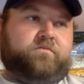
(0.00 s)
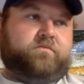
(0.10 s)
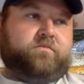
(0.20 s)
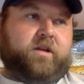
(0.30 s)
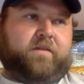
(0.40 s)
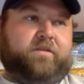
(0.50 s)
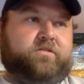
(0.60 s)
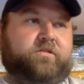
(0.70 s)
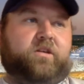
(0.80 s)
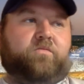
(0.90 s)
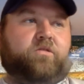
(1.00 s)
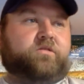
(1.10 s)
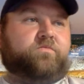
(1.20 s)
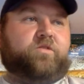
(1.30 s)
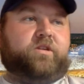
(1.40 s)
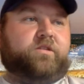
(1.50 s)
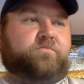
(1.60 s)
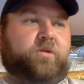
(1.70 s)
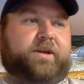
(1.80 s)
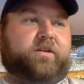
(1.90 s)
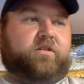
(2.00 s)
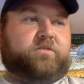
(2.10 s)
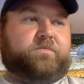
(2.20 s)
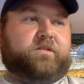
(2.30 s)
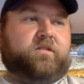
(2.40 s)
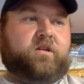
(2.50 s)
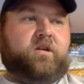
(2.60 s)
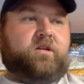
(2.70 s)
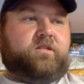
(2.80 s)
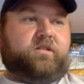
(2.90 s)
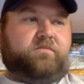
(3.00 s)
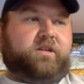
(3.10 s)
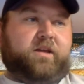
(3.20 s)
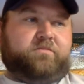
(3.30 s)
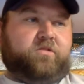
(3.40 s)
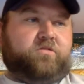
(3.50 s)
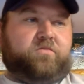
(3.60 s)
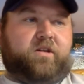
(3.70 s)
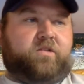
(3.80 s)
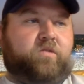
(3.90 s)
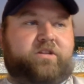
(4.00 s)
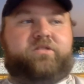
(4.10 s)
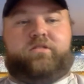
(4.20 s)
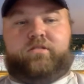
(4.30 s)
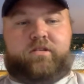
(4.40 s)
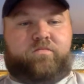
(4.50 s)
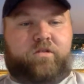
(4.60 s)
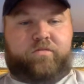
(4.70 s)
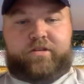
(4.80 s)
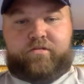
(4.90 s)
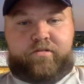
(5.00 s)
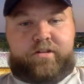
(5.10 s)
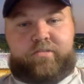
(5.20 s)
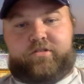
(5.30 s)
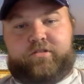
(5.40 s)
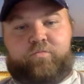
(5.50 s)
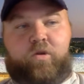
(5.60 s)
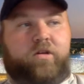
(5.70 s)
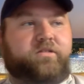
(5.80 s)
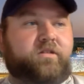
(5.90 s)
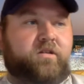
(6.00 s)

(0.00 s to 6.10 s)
obviously there were some really good play calls, but sometimes those are my questions. Like, what are we doing here? It just worked.